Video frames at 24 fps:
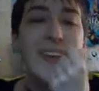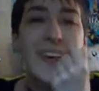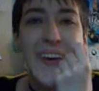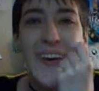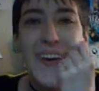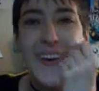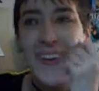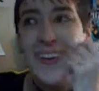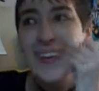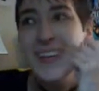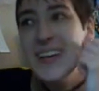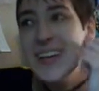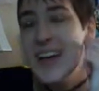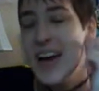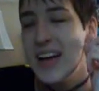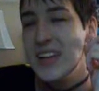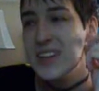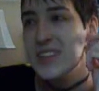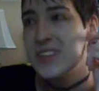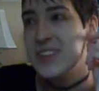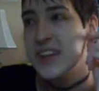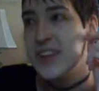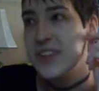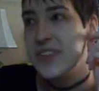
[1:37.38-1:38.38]

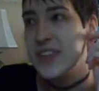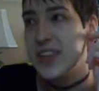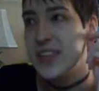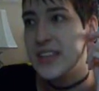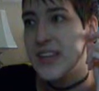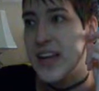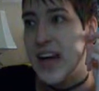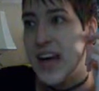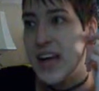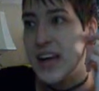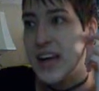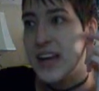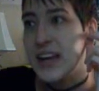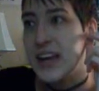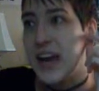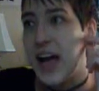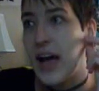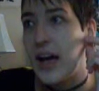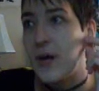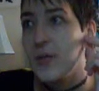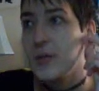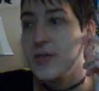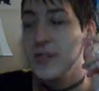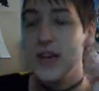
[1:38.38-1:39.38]
and stuff like that, and
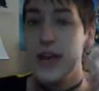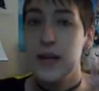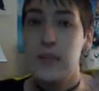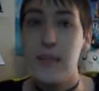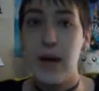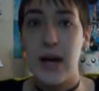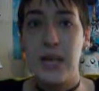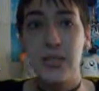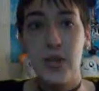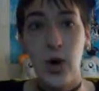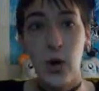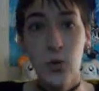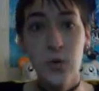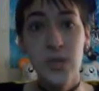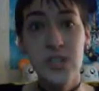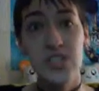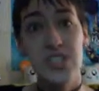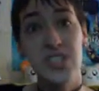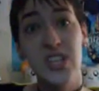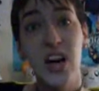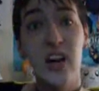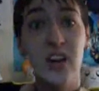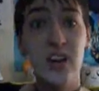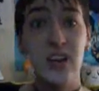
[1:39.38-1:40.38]
I was getting my Tony
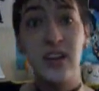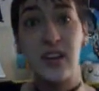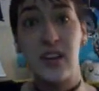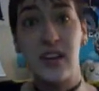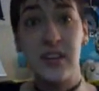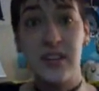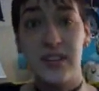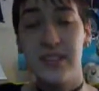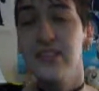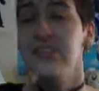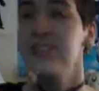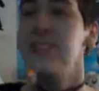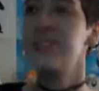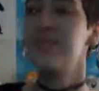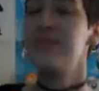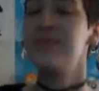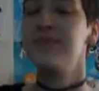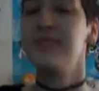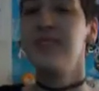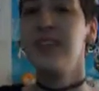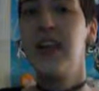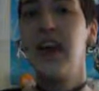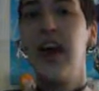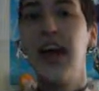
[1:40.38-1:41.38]
Stark on.
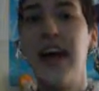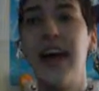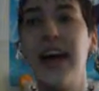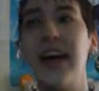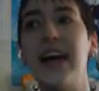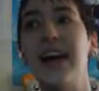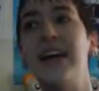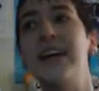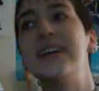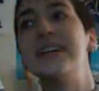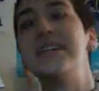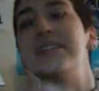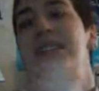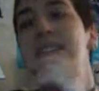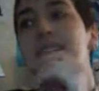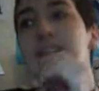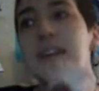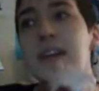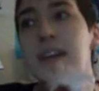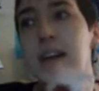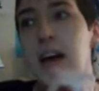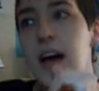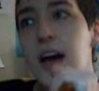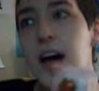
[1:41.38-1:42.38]
And,
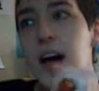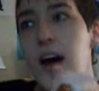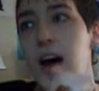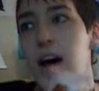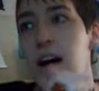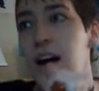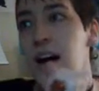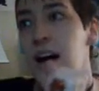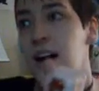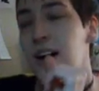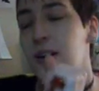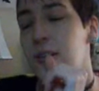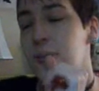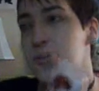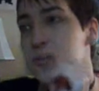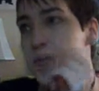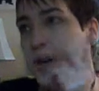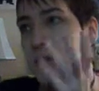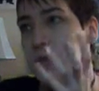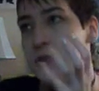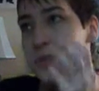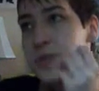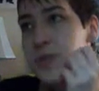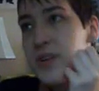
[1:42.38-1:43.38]
um,
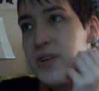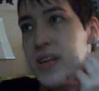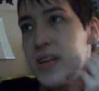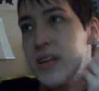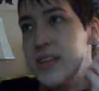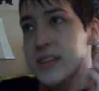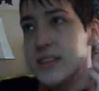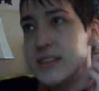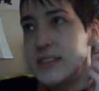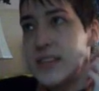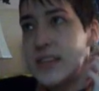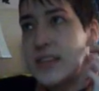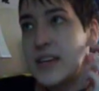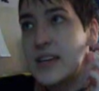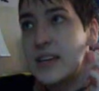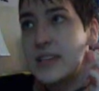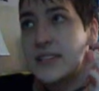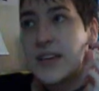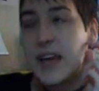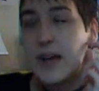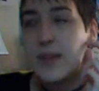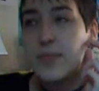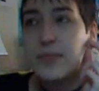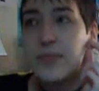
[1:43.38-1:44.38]
it was pretty easy,
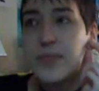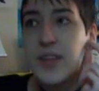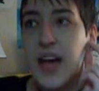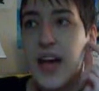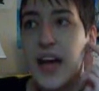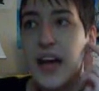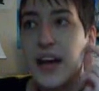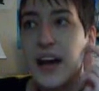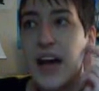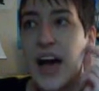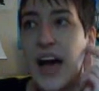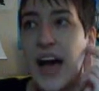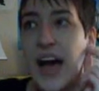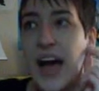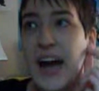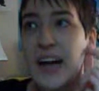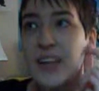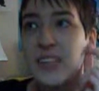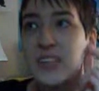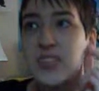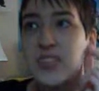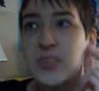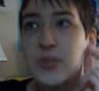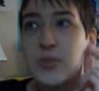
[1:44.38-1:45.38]
except that I
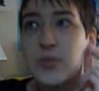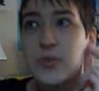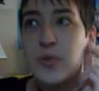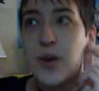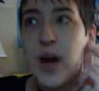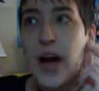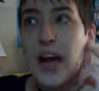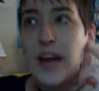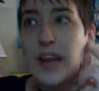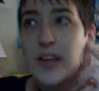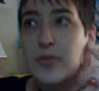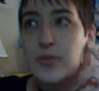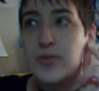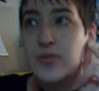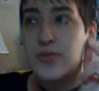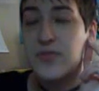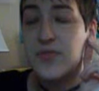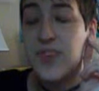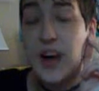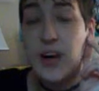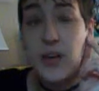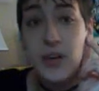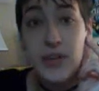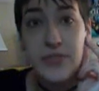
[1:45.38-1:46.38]
had to, I was
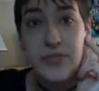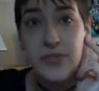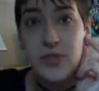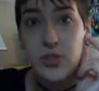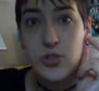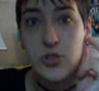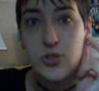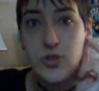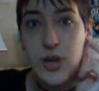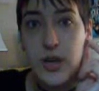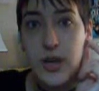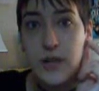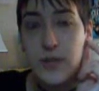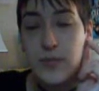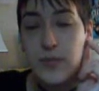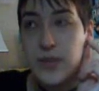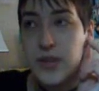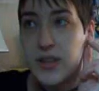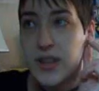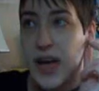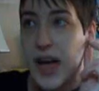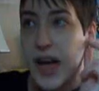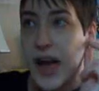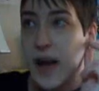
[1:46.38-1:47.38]
very frustrated
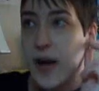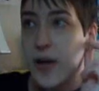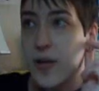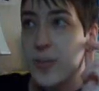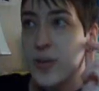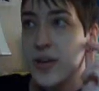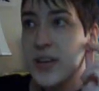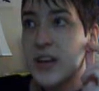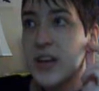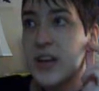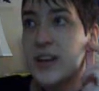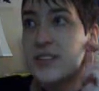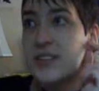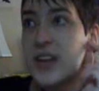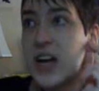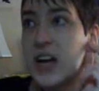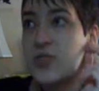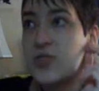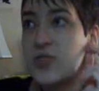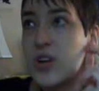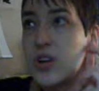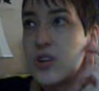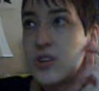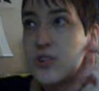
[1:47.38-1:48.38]
with the hair because I
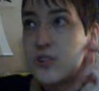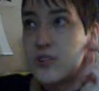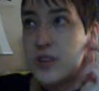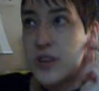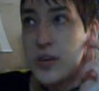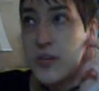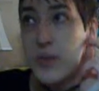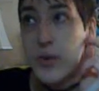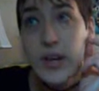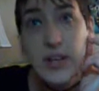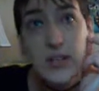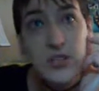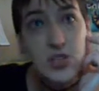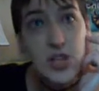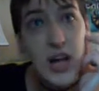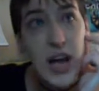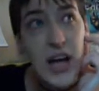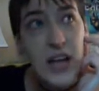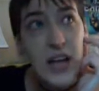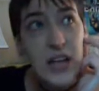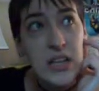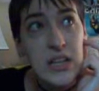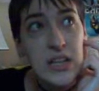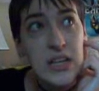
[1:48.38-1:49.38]
tried using wig
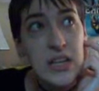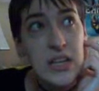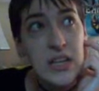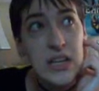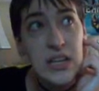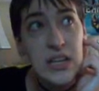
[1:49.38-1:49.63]
gel,